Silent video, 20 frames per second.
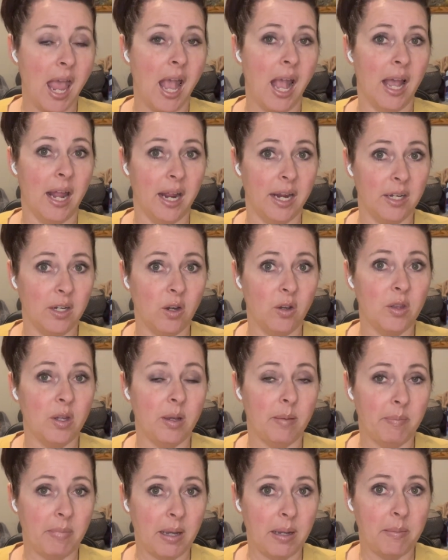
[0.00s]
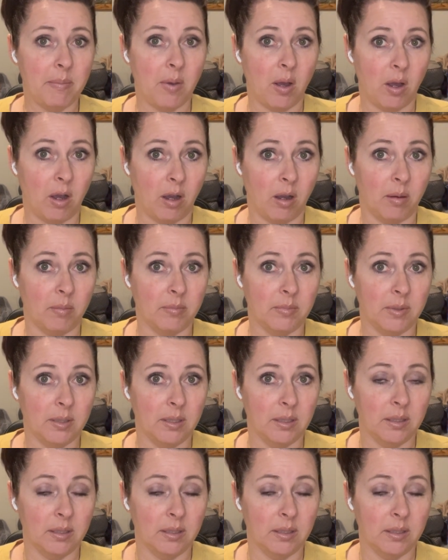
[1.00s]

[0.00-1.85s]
And I know that my mom